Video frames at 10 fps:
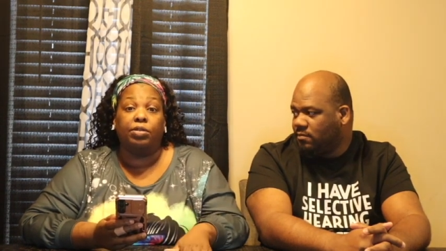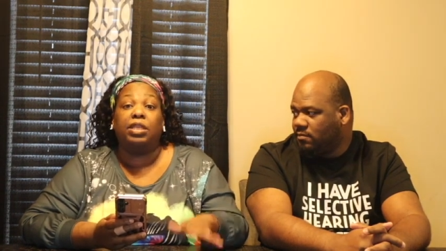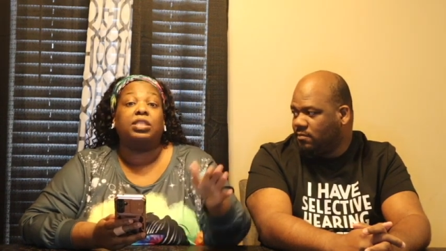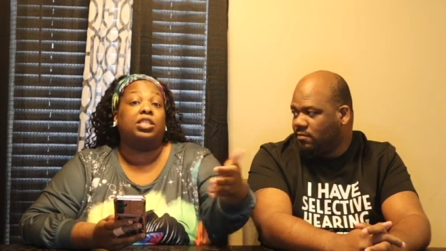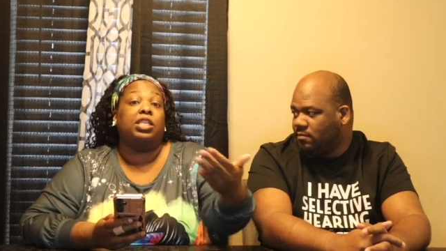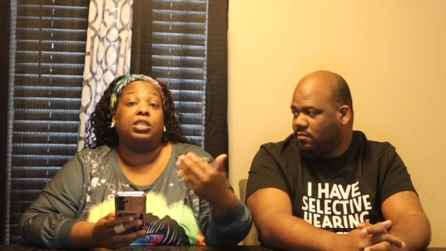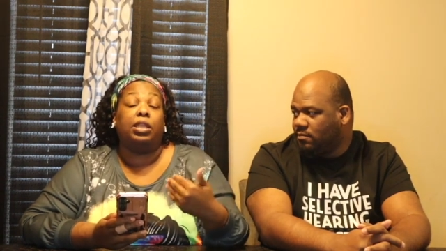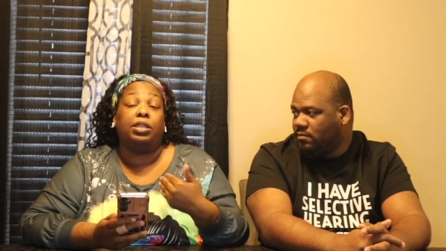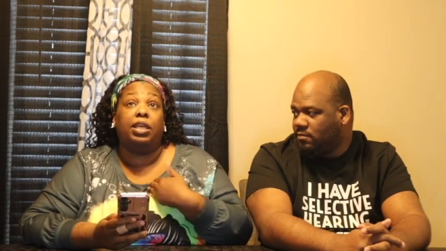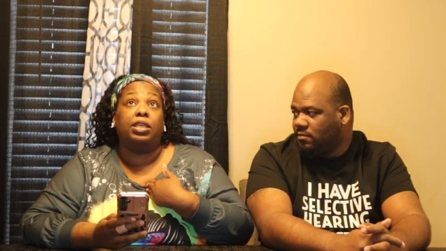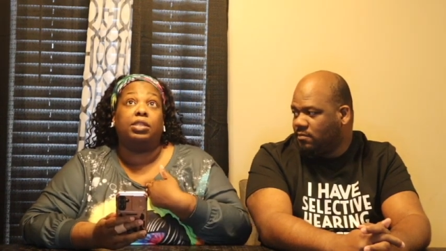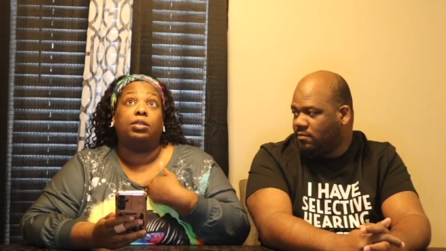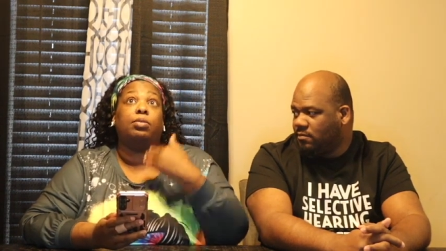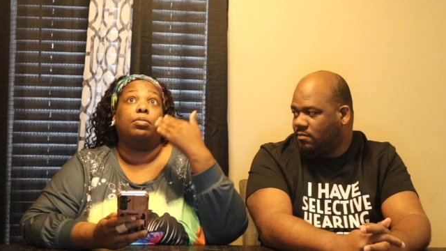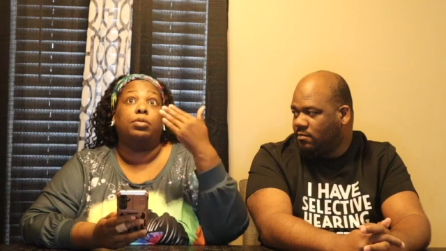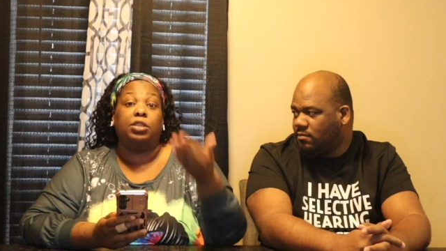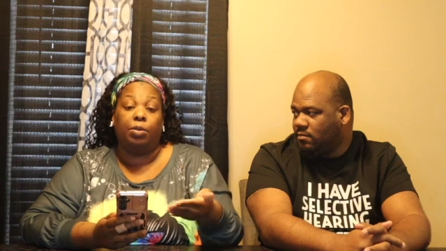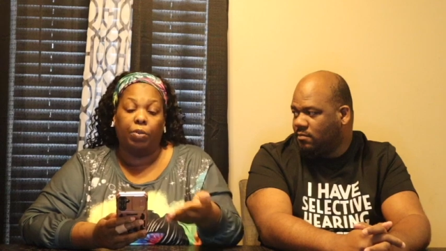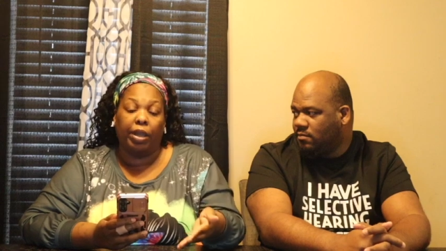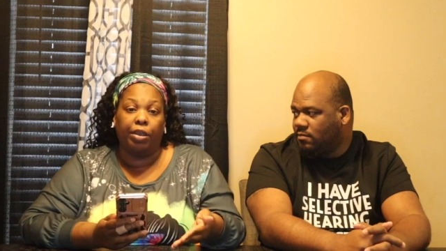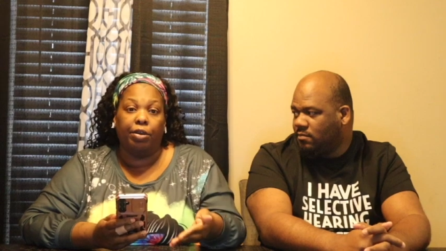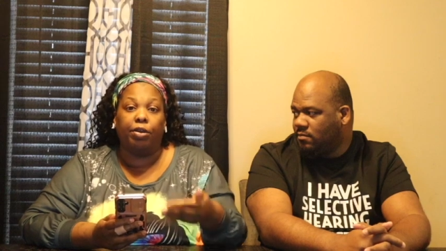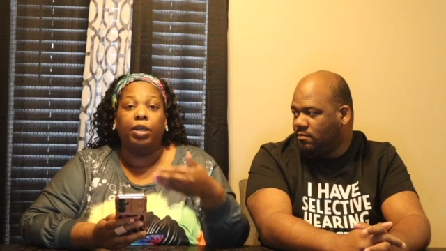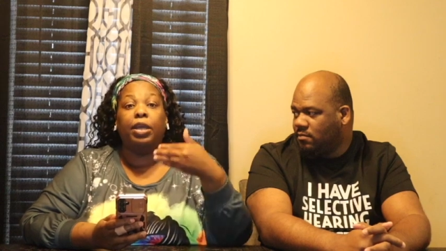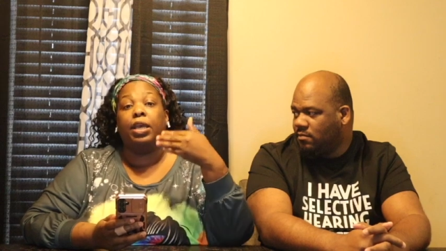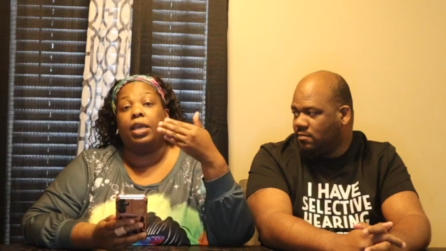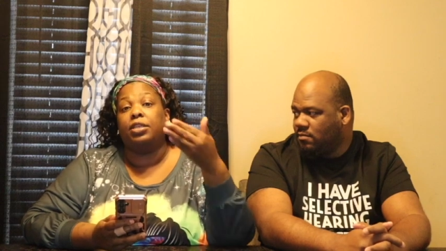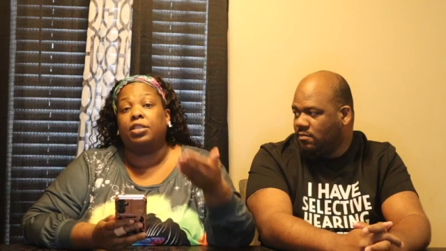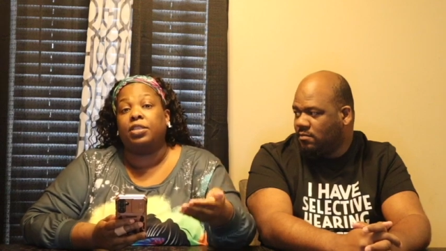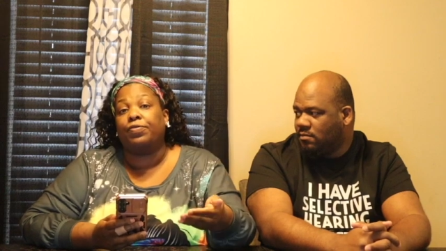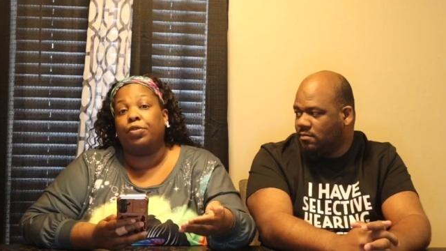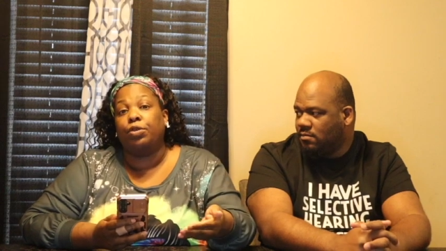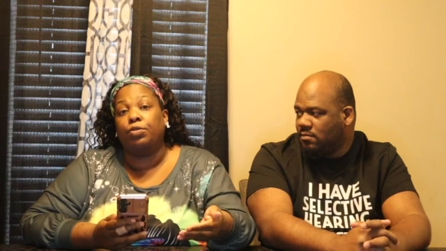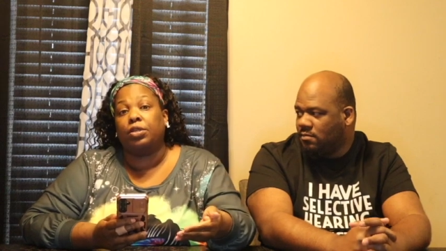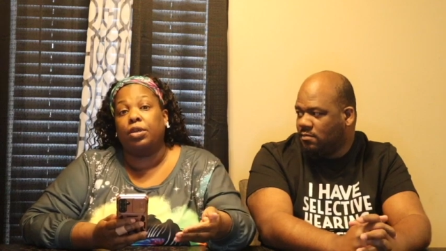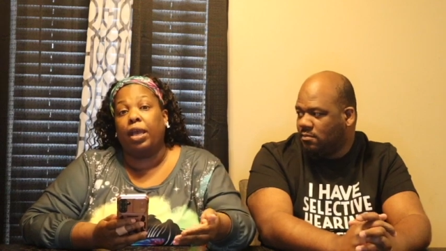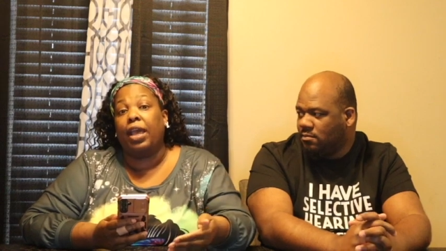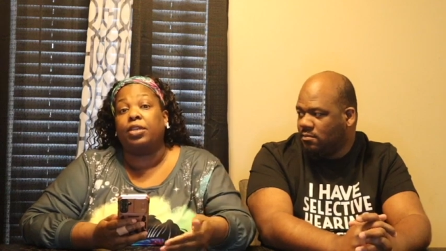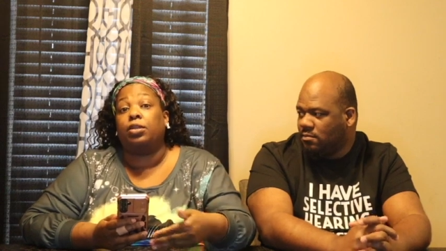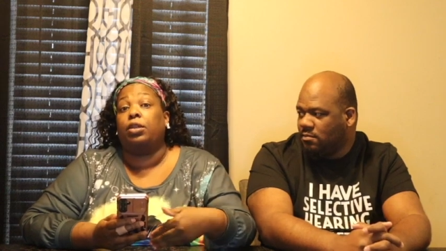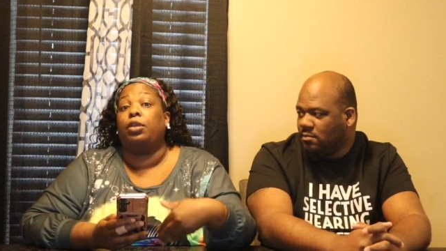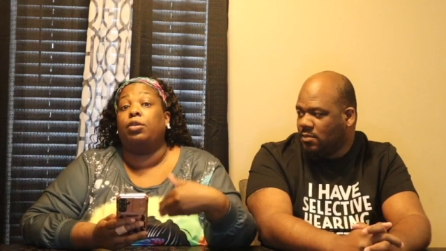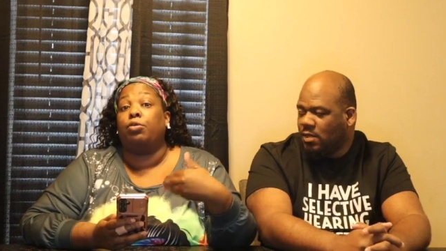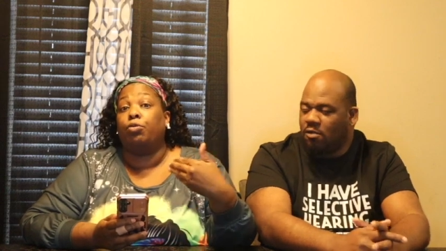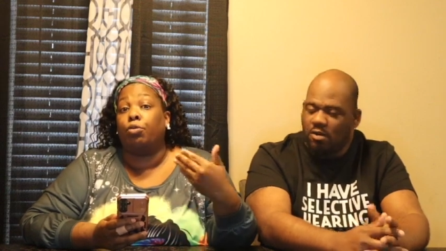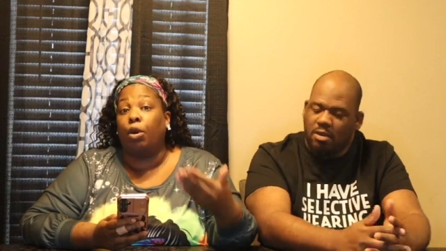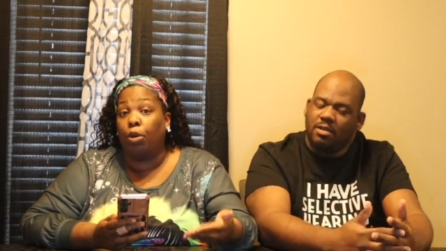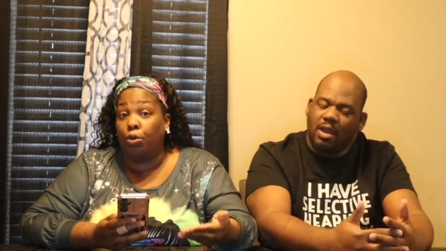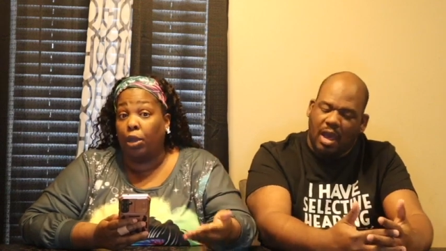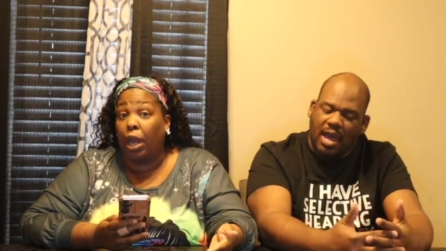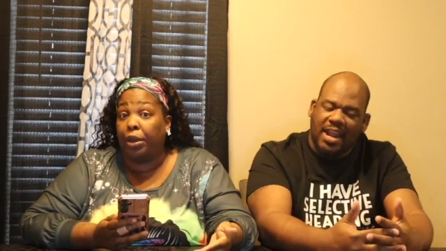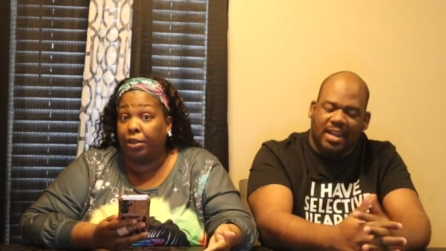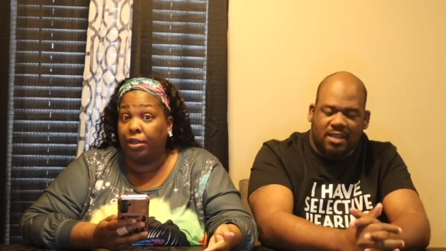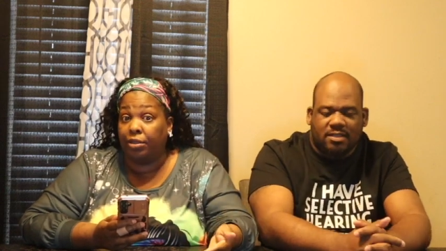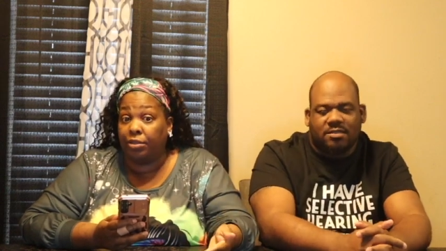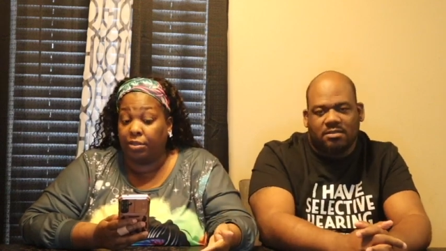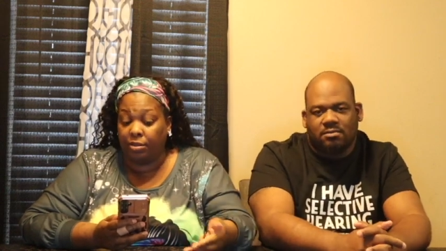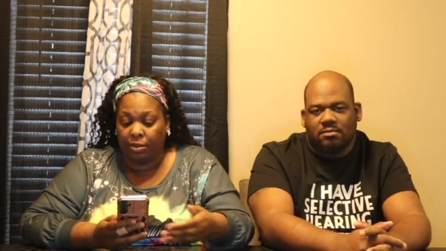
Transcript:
Speaker 1: This is just this tip right here it's just for you to actually grow, grow your, audience. audience.